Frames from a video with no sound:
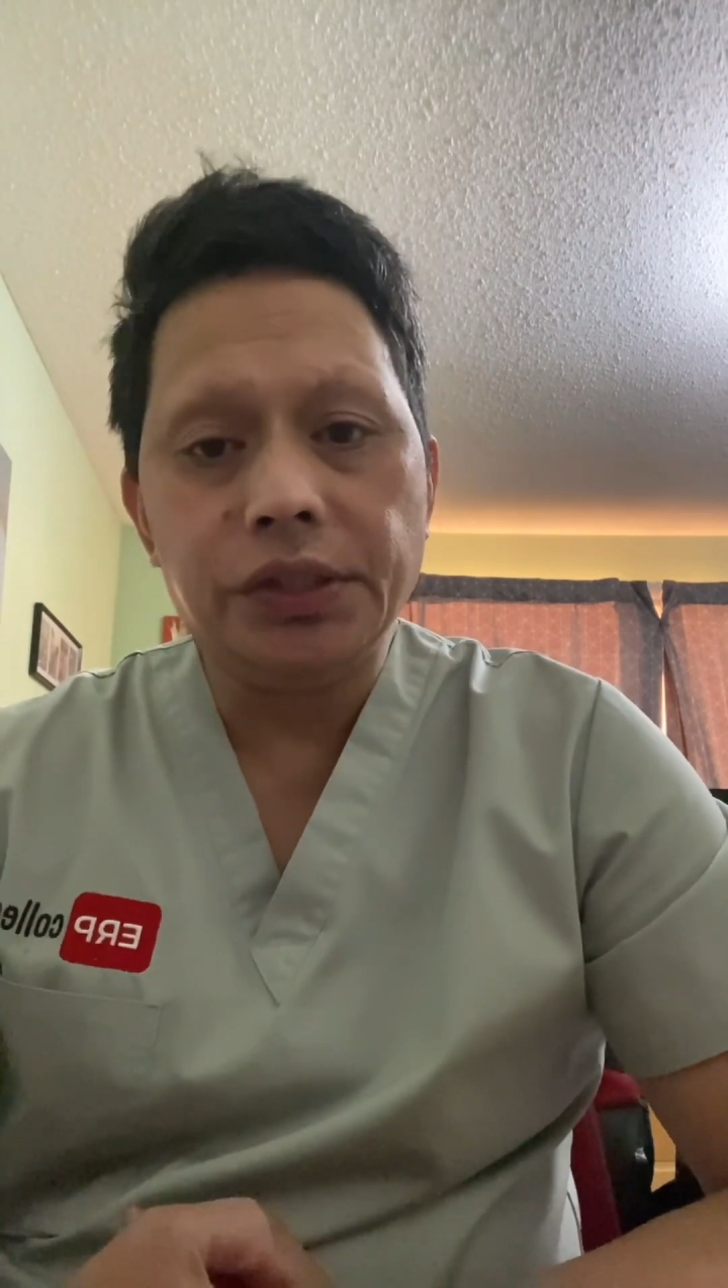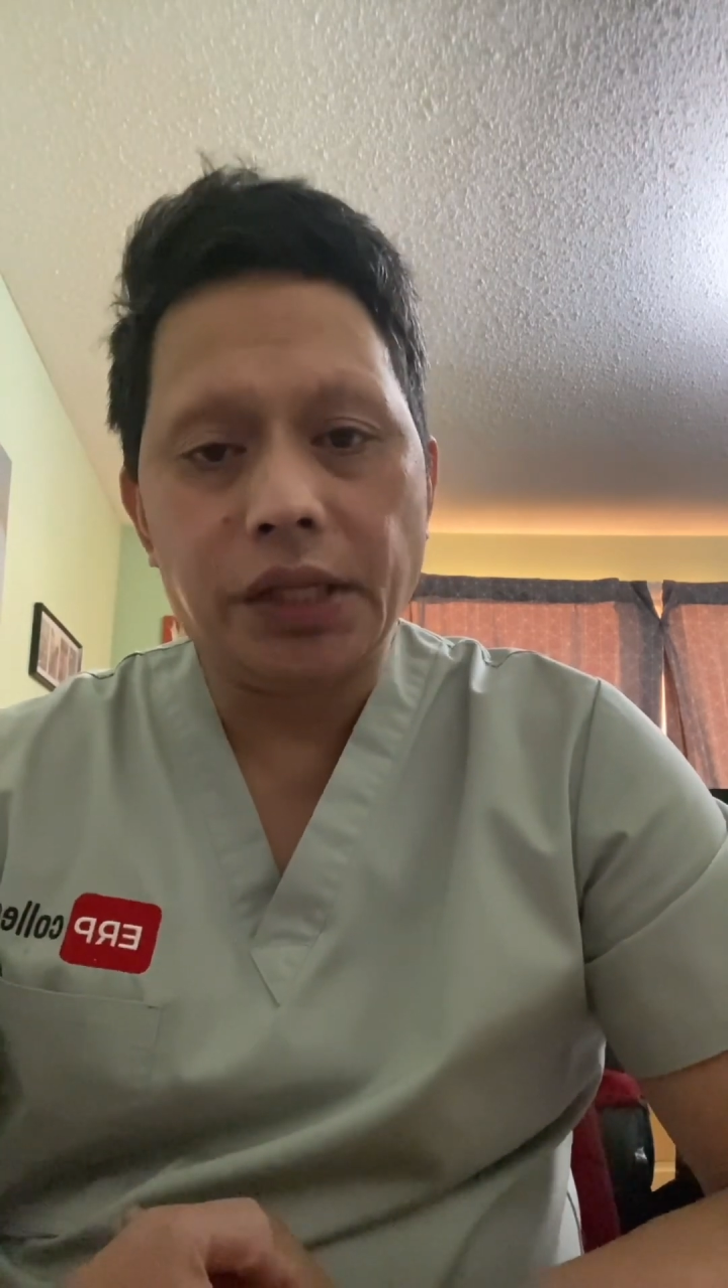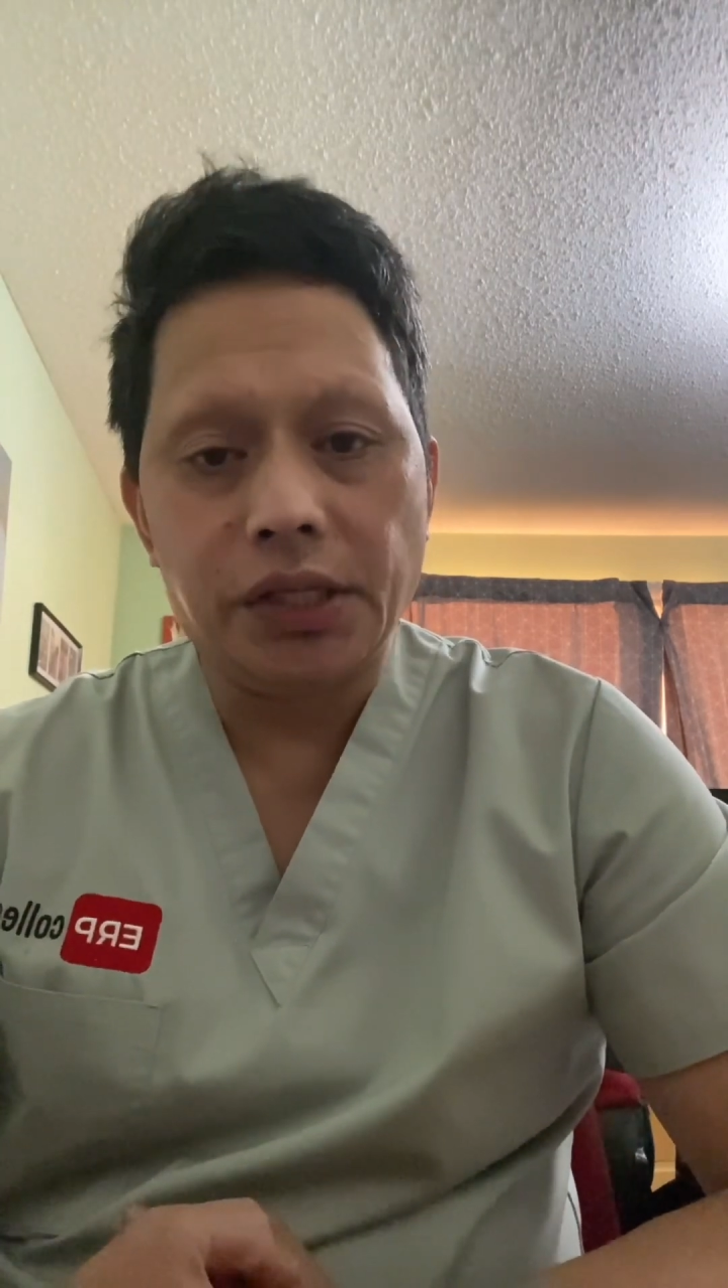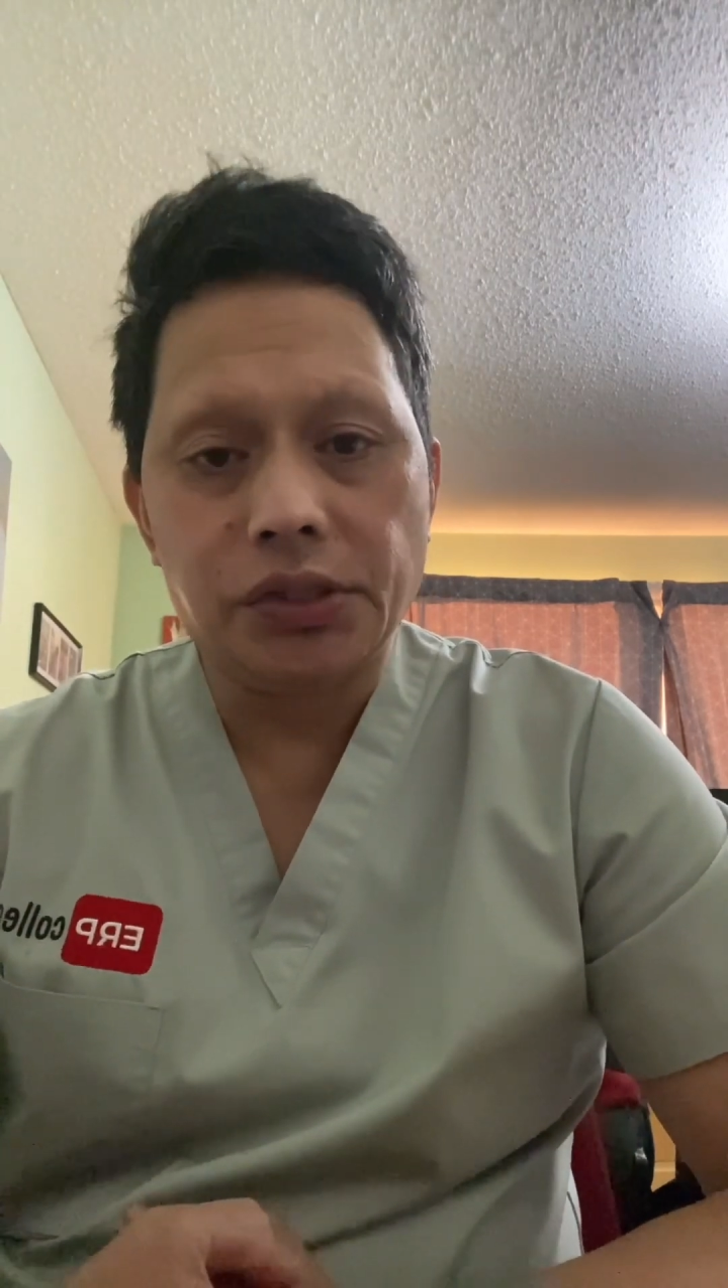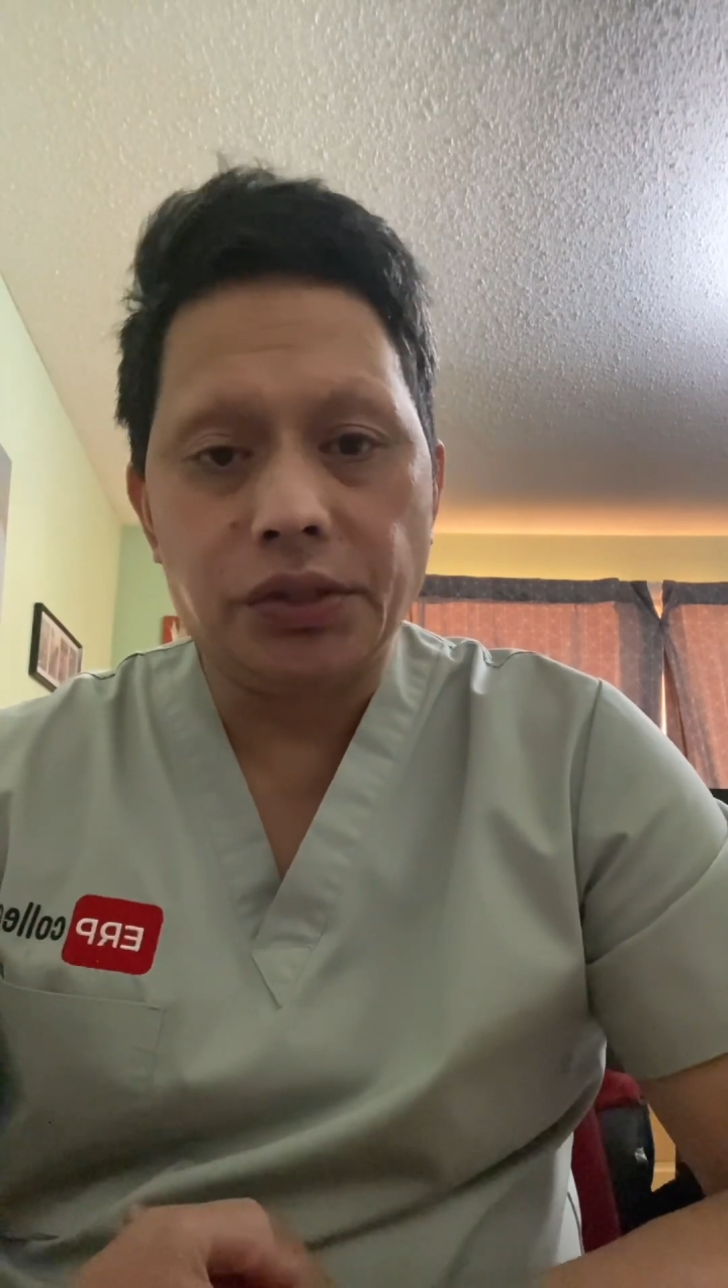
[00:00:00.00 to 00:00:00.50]

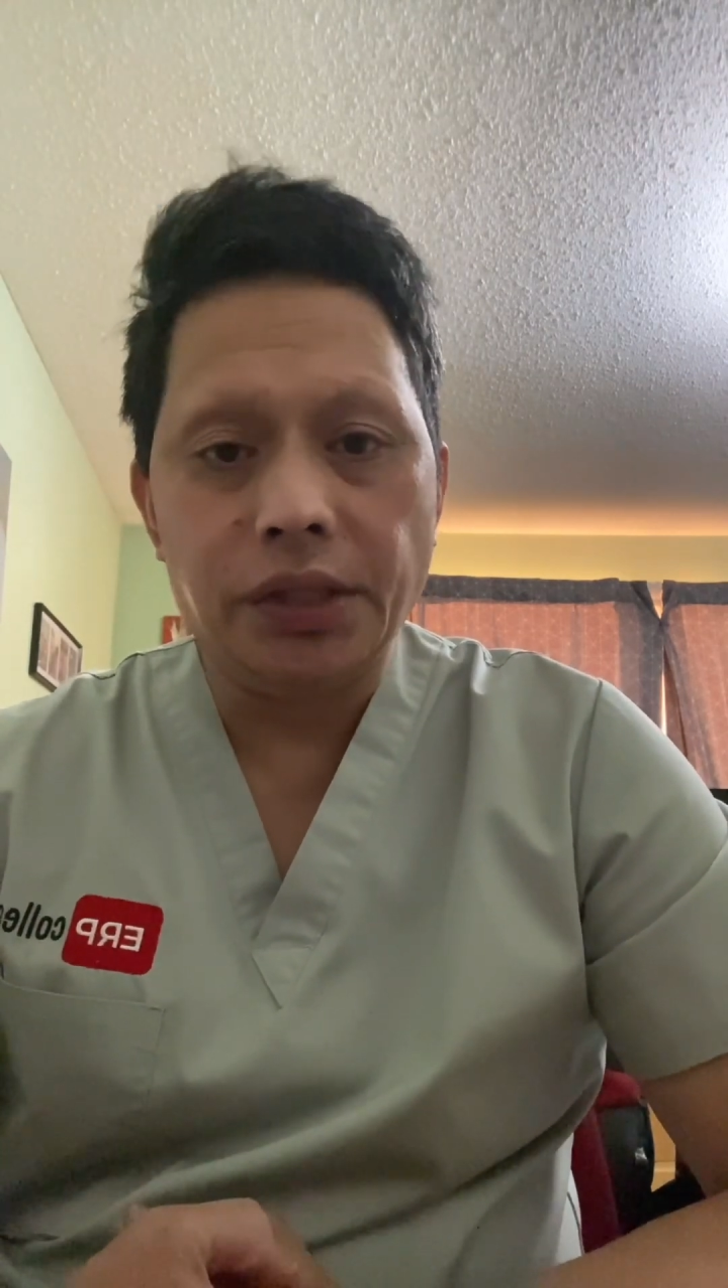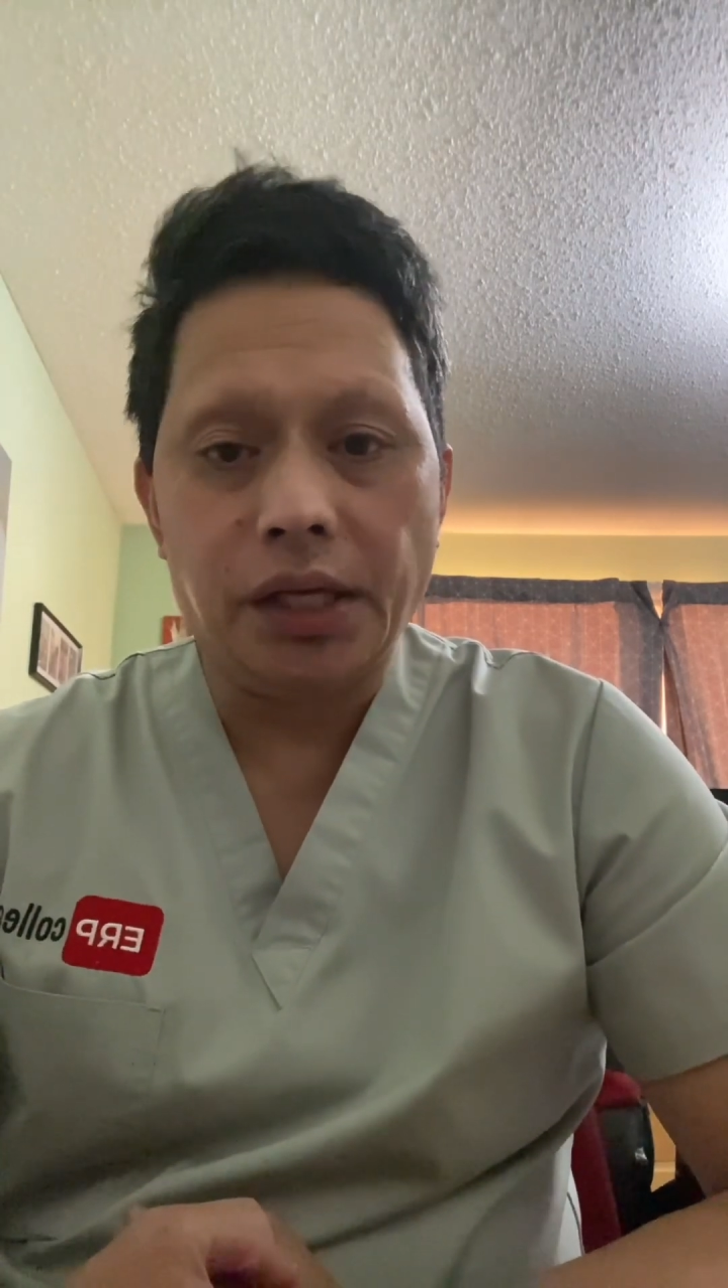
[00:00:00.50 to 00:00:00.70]
session